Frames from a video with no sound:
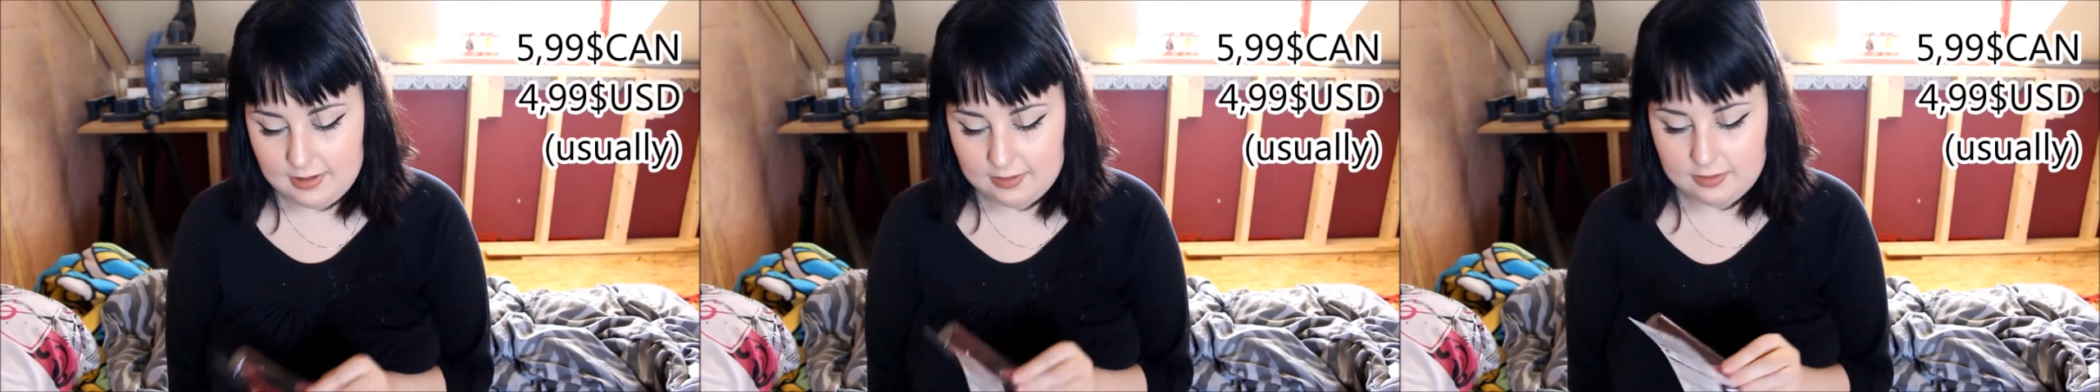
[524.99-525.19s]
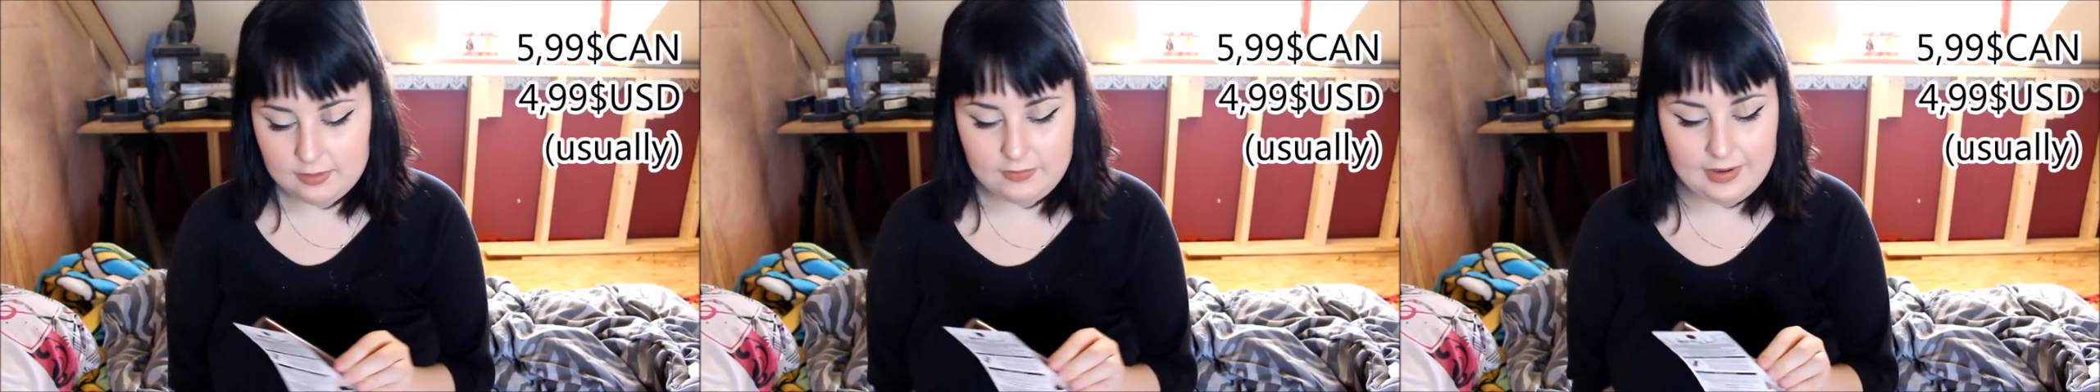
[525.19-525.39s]

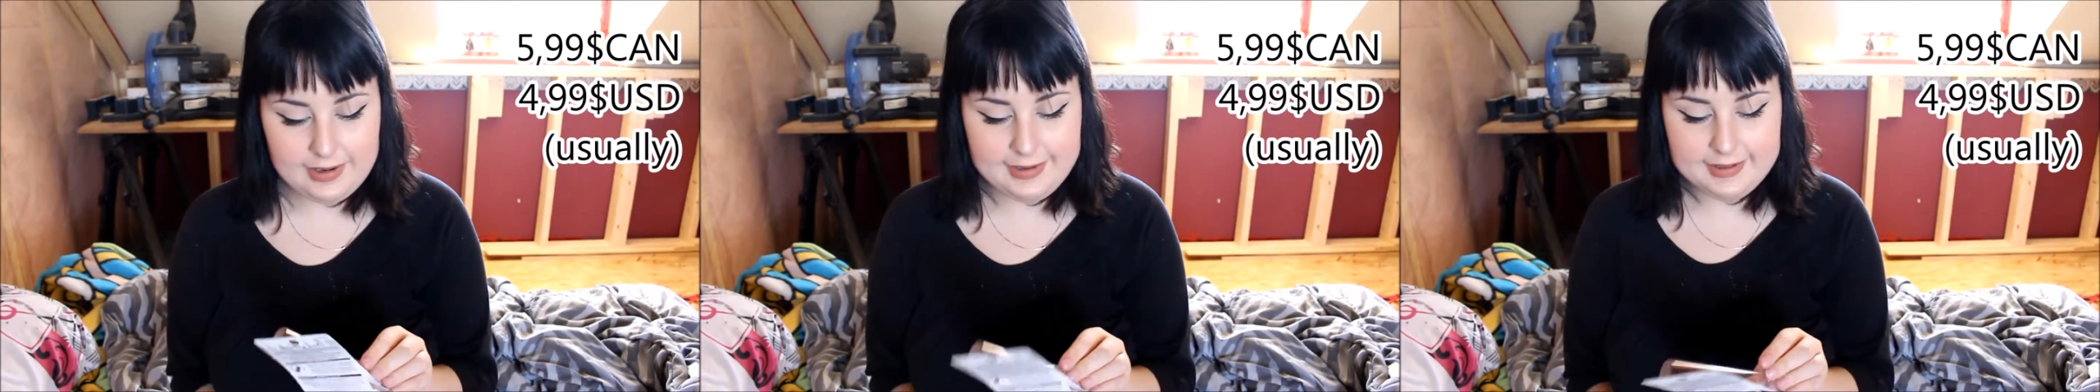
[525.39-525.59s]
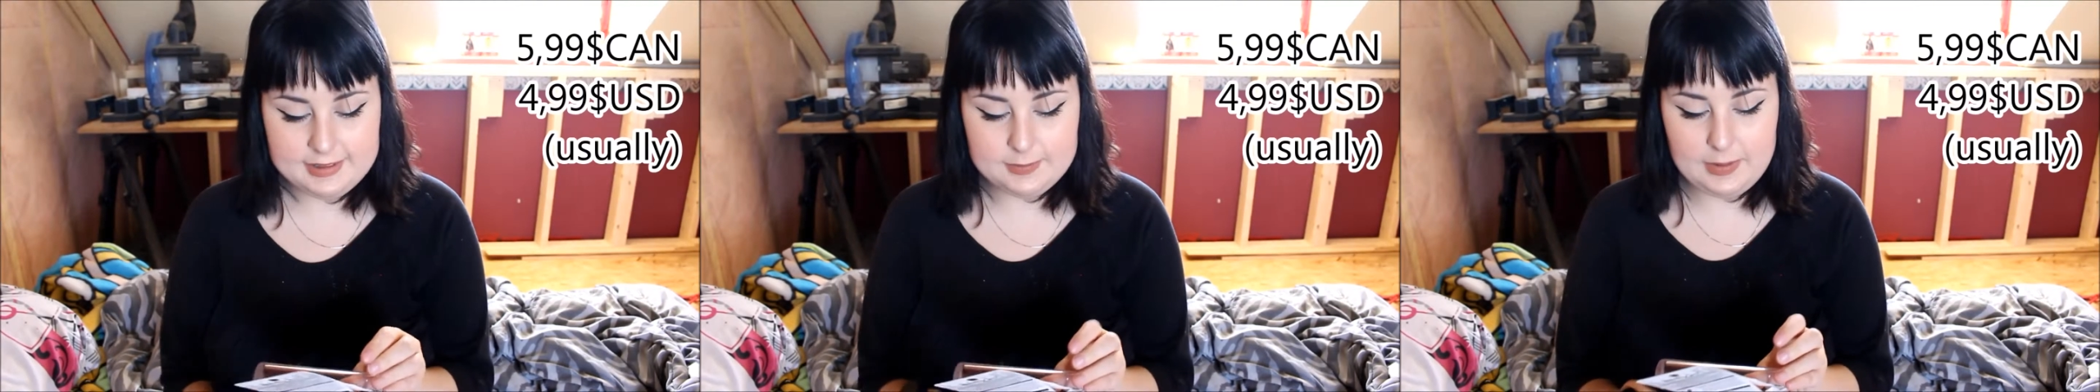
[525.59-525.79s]

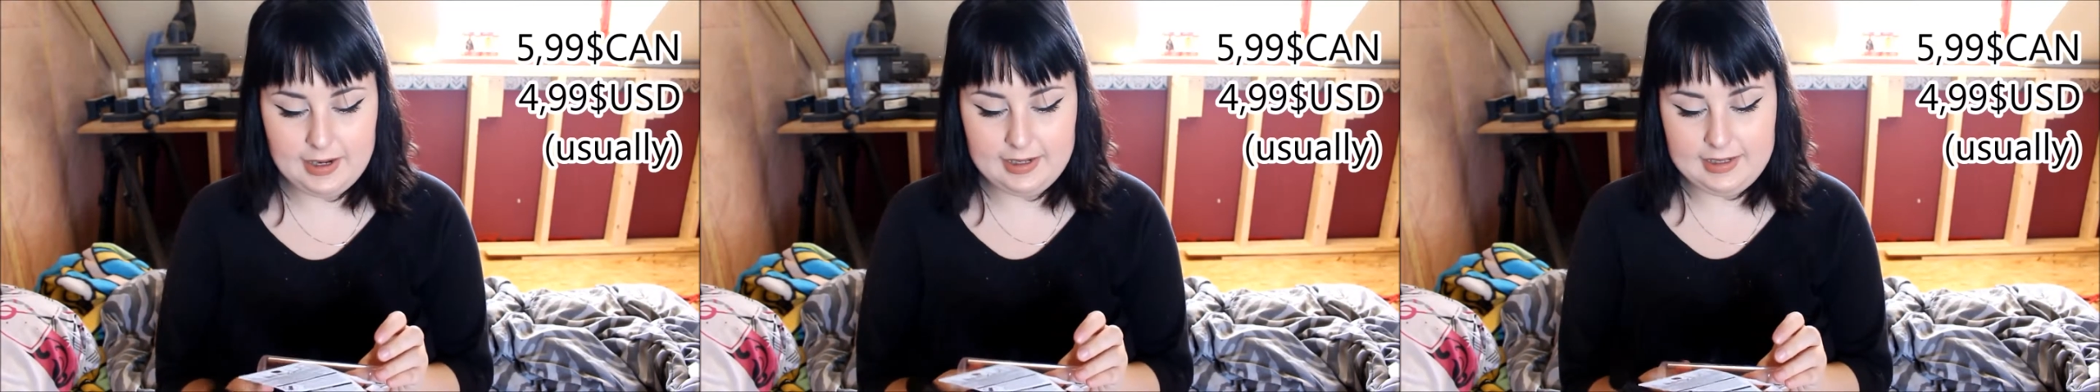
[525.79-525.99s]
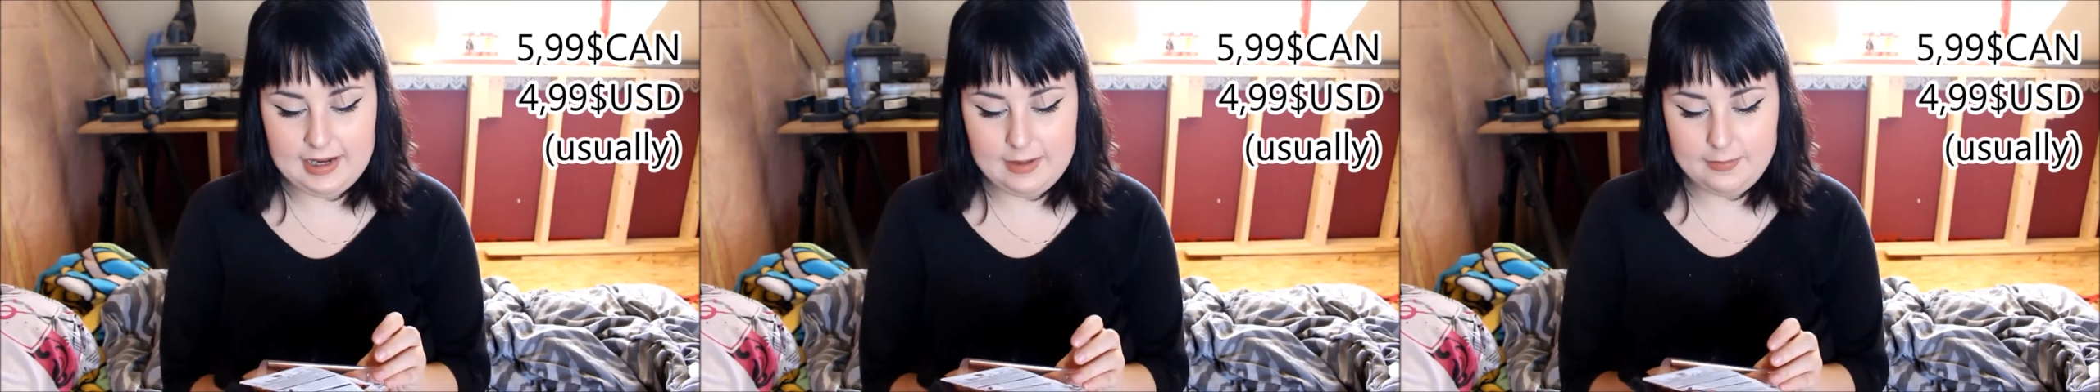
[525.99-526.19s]
Lovatics
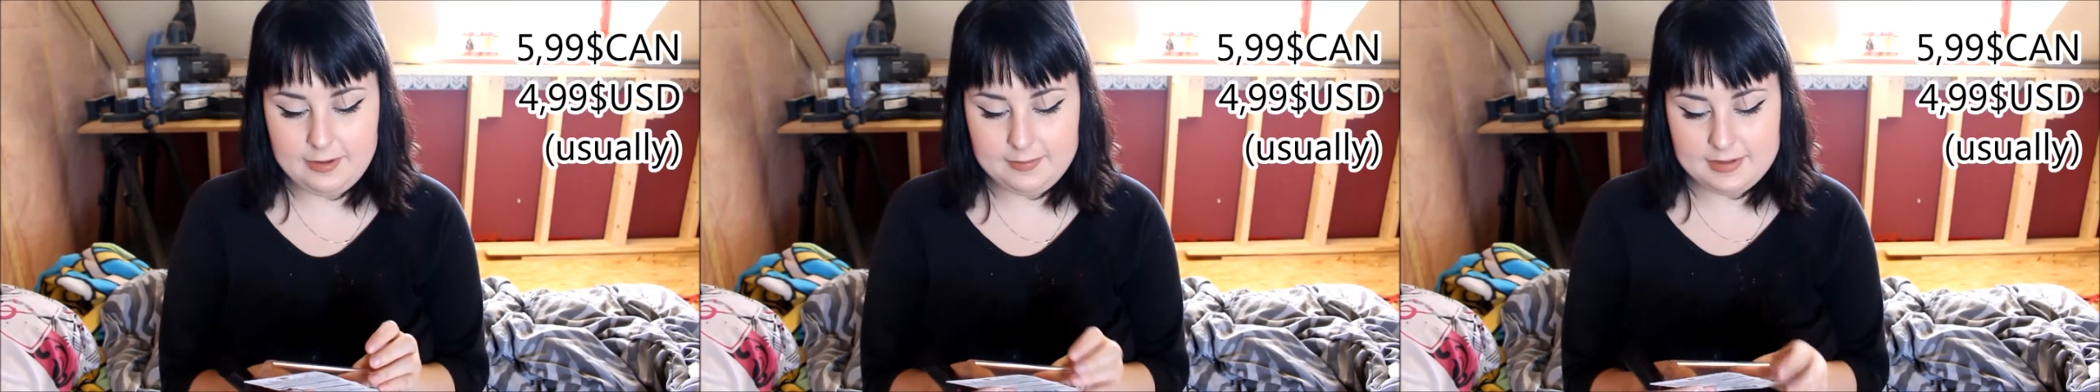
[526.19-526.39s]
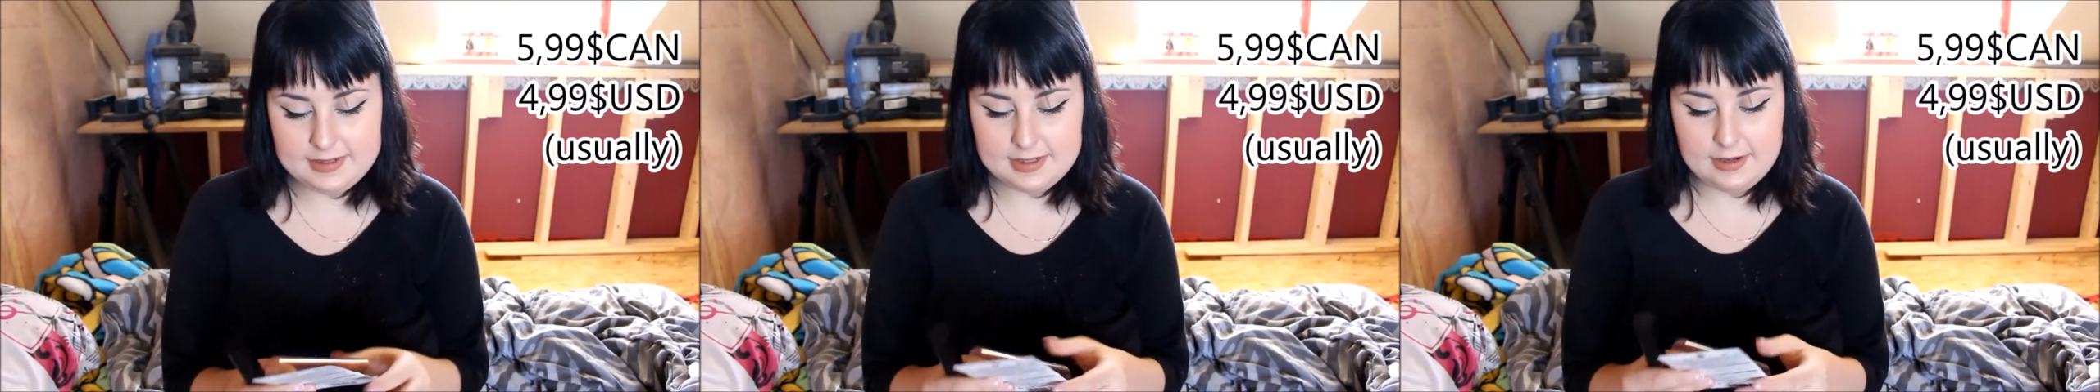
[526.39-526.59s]
by Demi
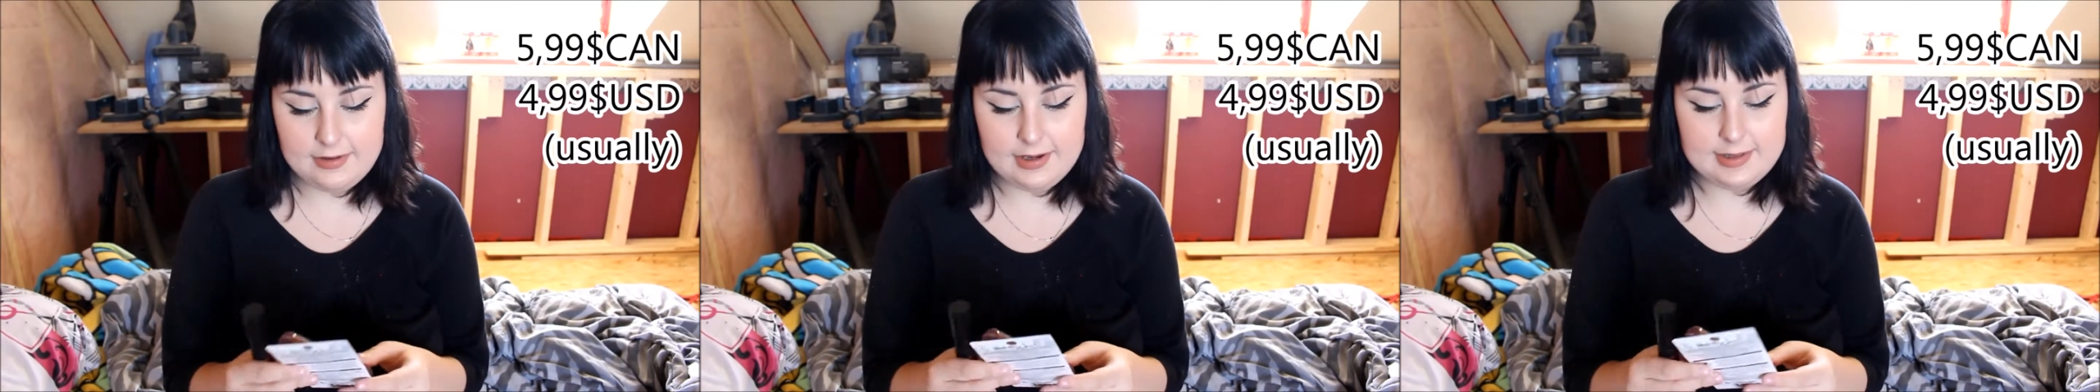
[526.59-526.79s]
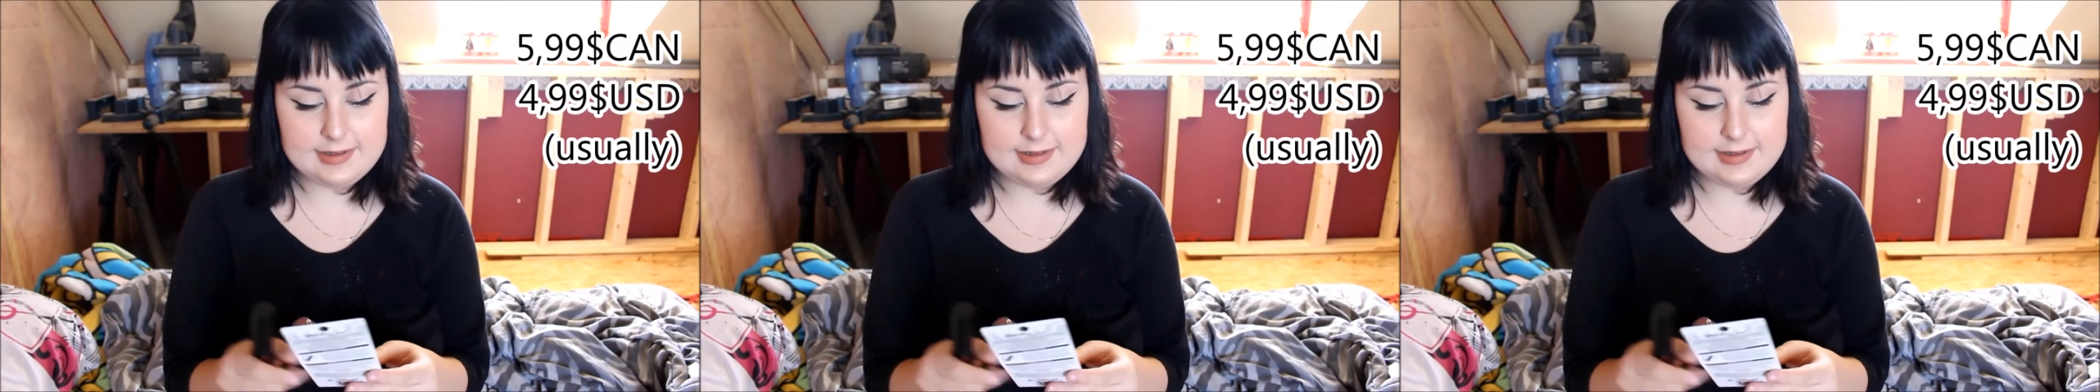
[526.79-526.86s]
mascara.